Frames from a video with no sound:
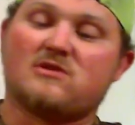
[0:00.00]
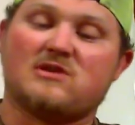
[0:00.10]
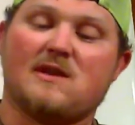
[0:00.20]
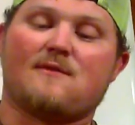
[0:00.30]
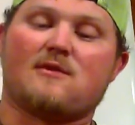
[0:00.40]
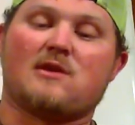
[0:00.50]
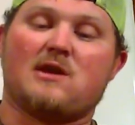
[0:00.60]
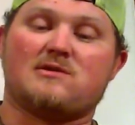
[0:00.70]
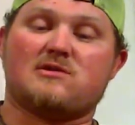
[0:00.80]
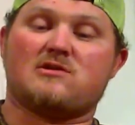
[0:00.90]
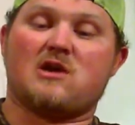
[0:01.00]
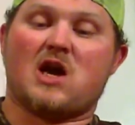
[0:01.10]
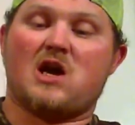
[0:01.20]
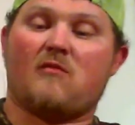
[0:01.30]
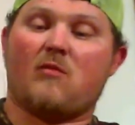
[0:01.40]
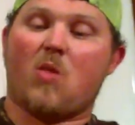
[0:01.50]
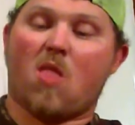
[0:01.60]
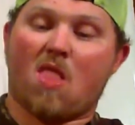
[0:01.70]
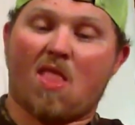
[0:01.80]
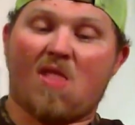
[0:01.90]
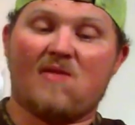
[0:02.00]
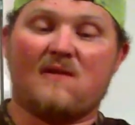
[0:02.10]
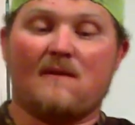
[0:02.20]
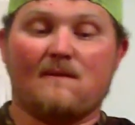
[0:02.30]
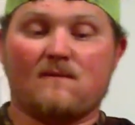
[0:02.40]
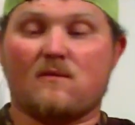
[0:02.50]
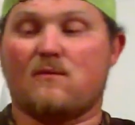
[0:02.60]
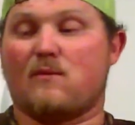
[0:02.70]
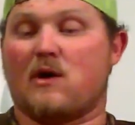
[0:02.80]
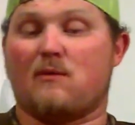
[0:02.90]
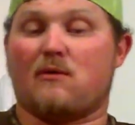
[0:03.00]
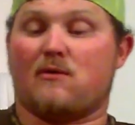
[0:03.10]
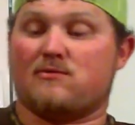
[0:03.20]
Just different things to try out. While we're